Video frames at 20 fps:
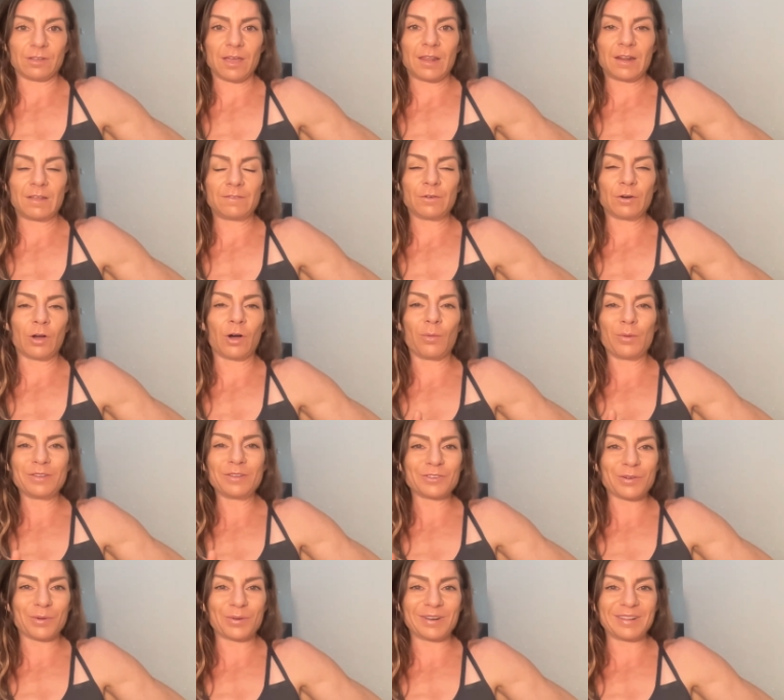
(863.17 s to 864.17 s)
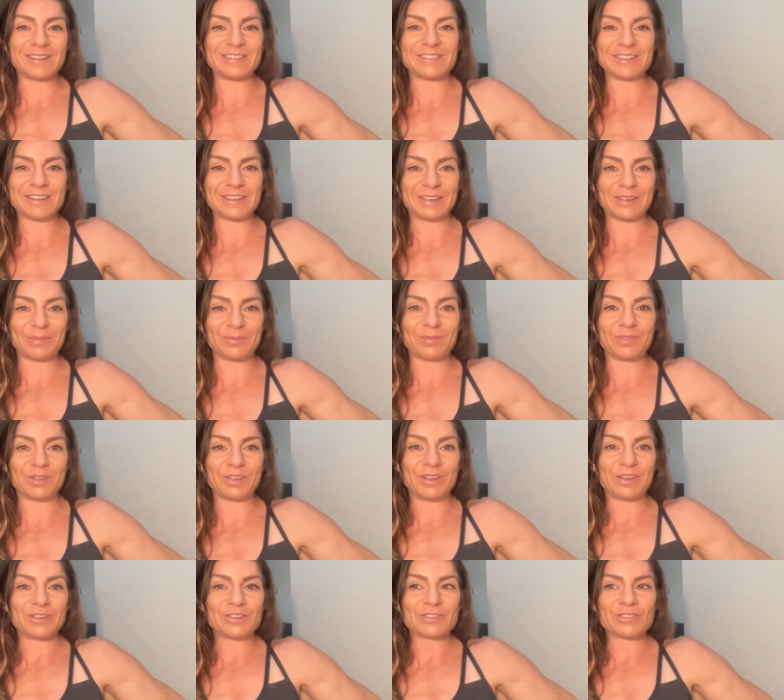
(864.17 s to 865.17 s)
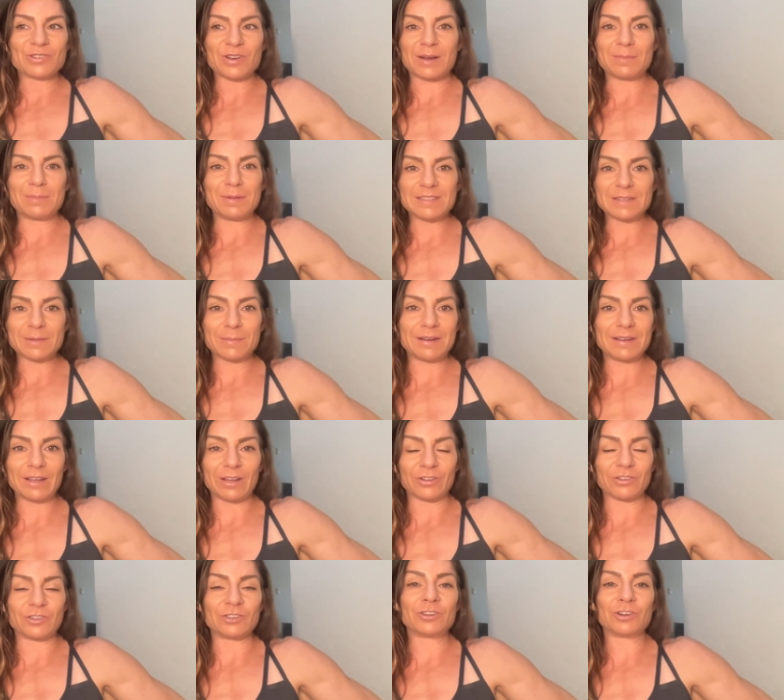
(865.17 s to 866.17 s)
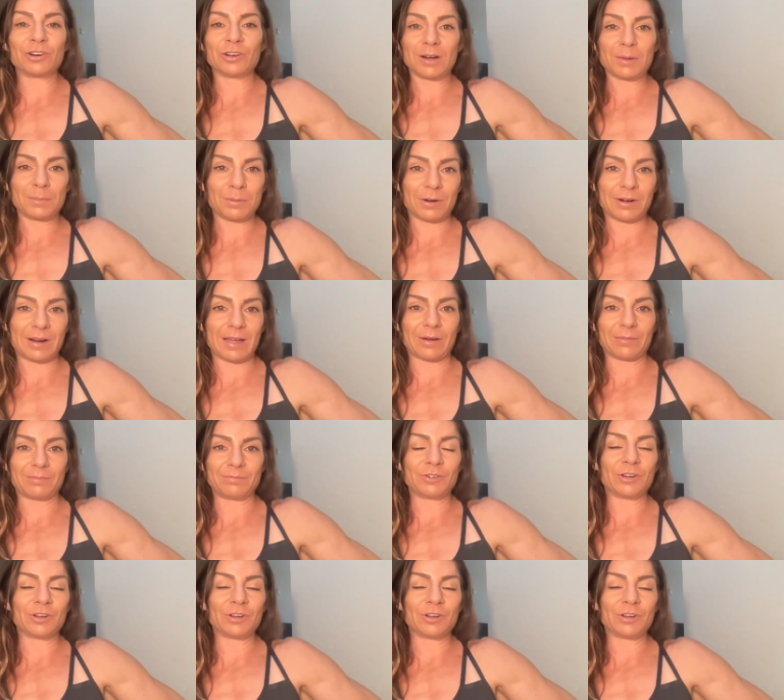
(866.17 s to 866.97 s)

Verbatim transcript: And if you're always going to the gym trying to beat somebody else, you're going to burn out.